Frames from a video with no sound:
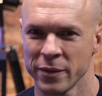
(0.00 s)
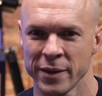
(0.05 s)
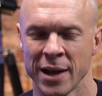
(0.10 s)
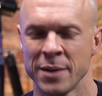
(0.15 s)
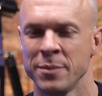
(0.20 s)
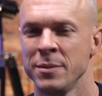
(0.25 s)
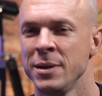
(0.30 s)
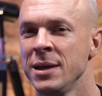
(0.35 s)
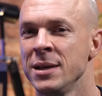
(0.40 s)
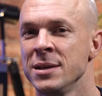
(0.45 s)

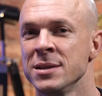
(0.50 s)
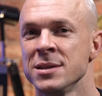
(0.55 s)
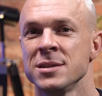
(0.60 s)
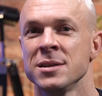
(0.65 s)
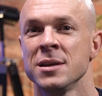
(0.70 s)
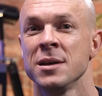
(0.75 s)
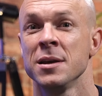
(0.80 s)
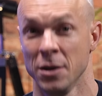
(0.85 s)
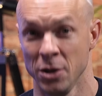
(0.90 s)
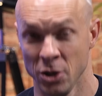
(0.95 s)
That means
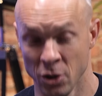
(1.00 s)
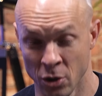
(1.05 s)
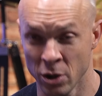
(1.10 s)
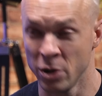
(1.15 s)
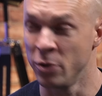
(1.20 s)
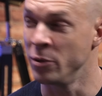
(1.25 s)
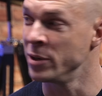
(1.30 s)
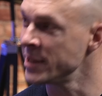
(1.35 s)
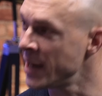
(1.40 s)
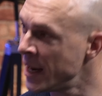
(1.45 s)
you've got
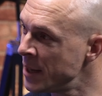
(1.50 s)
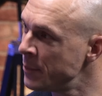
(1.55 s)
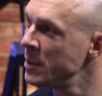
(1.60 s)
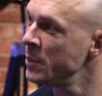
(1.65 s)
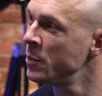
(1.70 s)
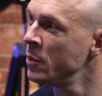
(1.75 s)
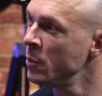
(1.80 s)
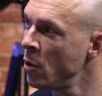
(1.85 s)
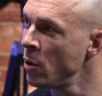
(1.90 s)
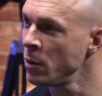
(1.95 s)
to retain
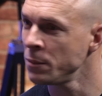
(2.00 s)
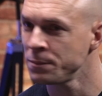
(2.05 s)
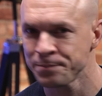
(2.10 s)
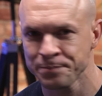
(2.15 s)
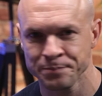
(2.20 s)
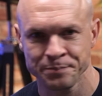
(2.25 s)
people more,